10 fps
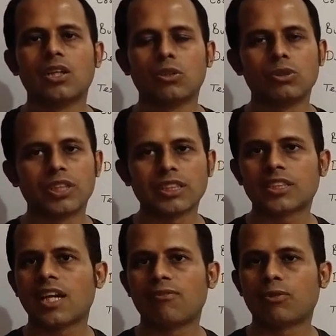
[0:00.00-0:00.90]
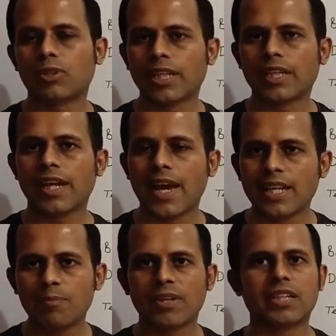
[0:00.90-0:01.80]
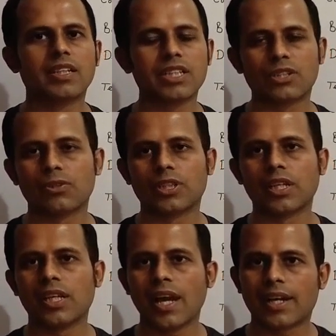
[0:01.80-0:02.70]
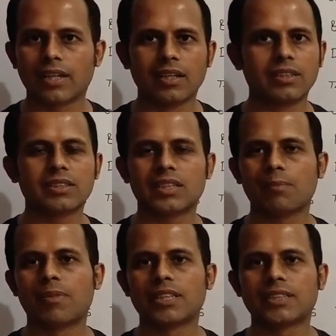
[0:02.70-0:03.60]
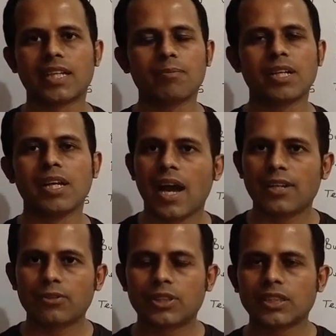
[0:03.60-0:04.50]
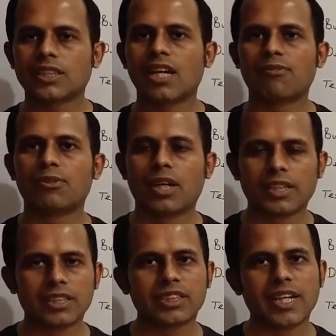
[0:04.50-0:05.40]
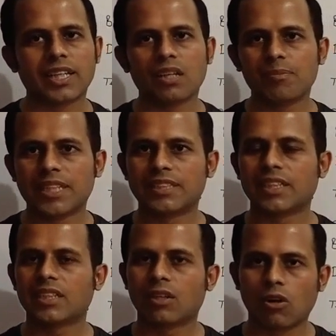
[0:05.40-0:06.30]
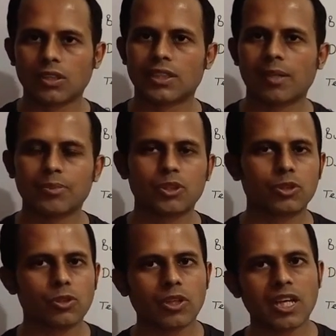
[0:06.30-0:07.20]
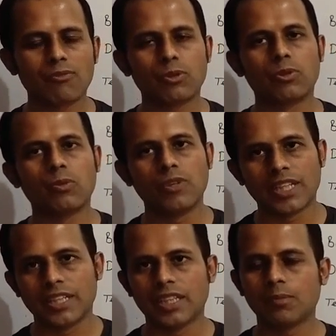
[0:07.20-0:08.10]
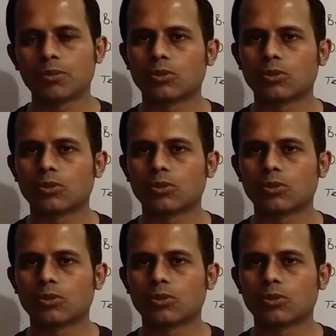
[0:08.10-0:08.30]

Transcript: You just have to take any beginner tutorial and learn step by step and you just have to understand the basic concepts. You do not have to go very deep.